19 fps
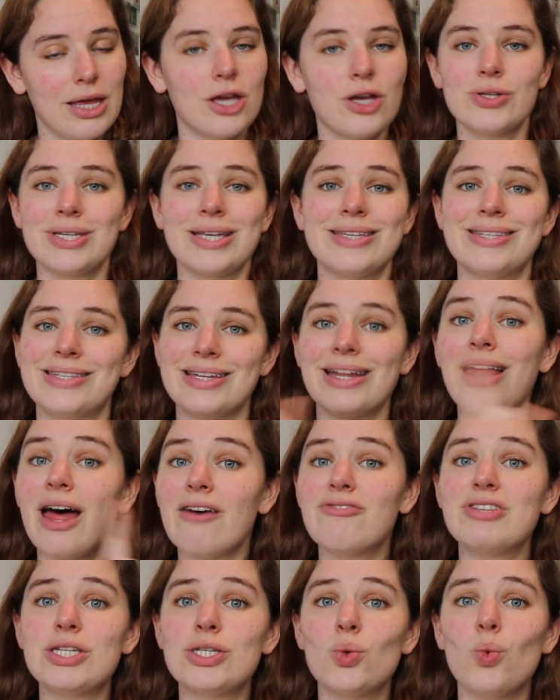because I still
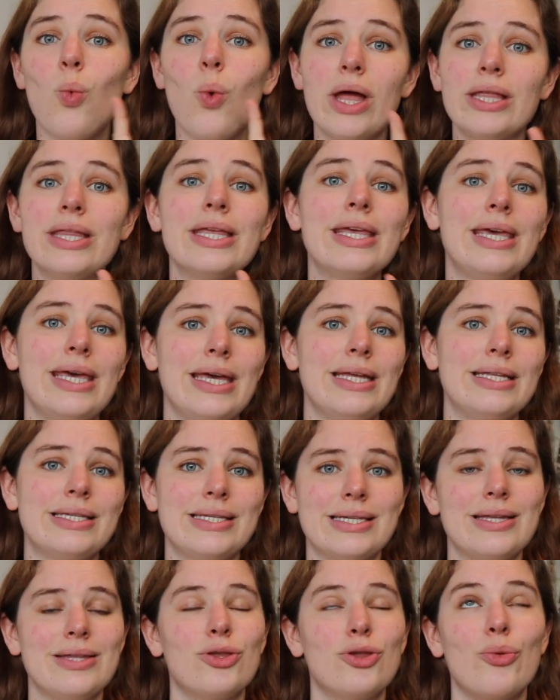have this one
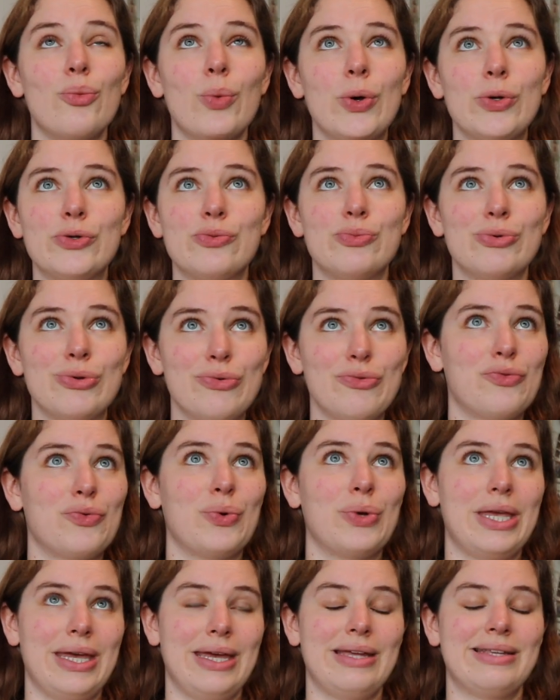kit, the most beautiful
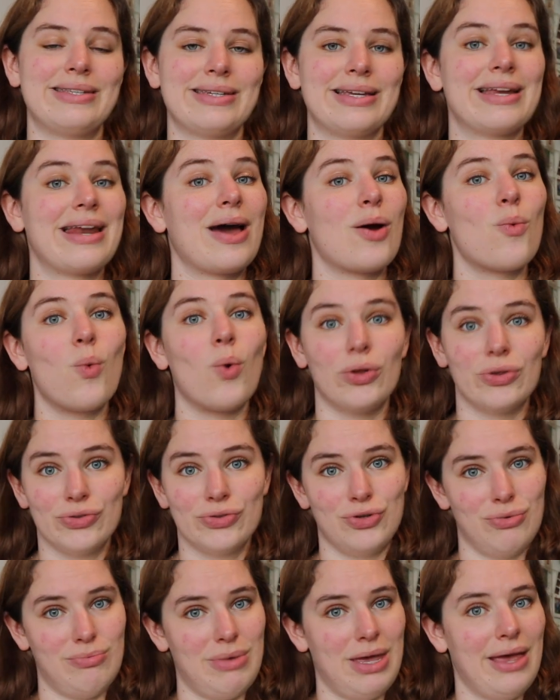kit, and I want
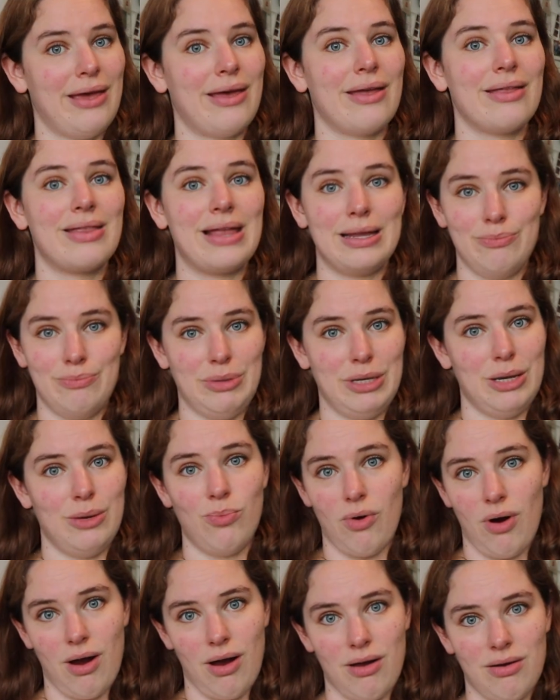to make that bee
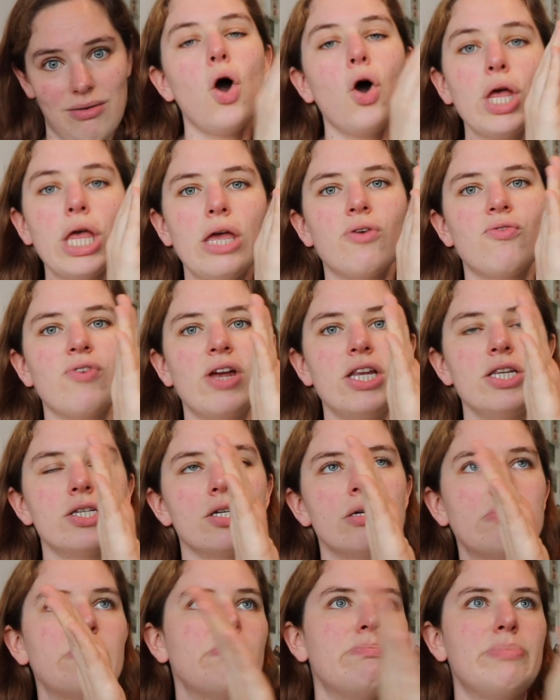bra. Okay,
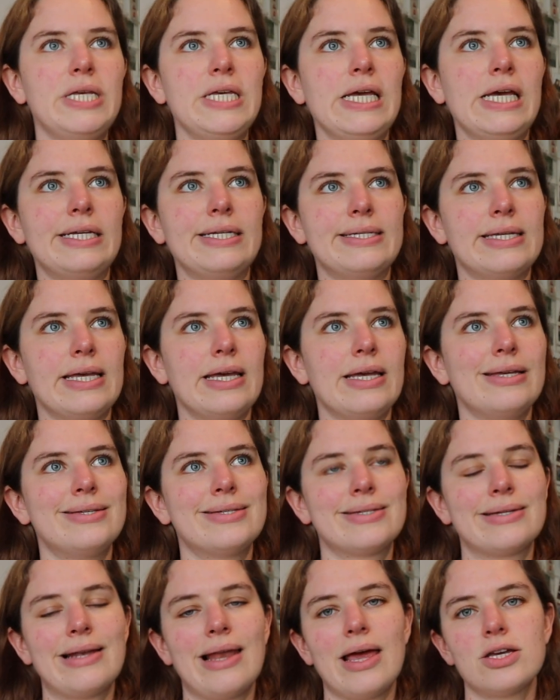random PSA
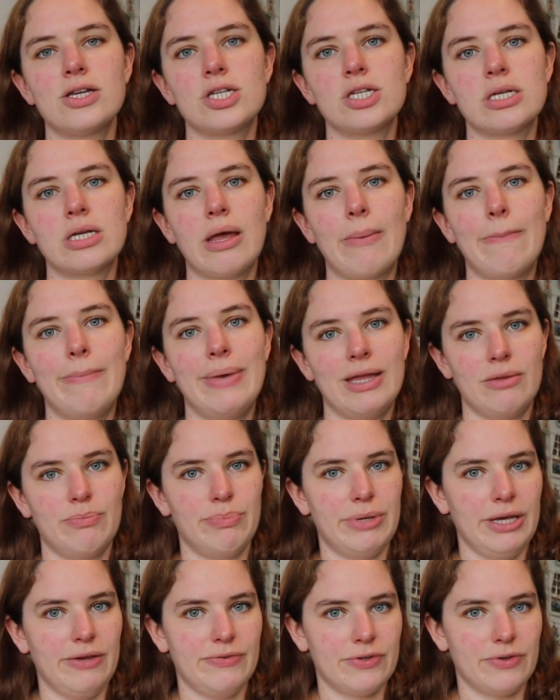slash pet
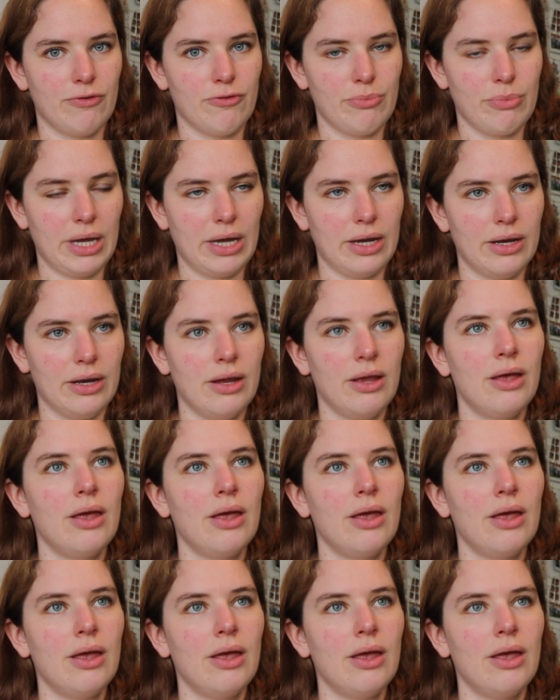peeves of mine.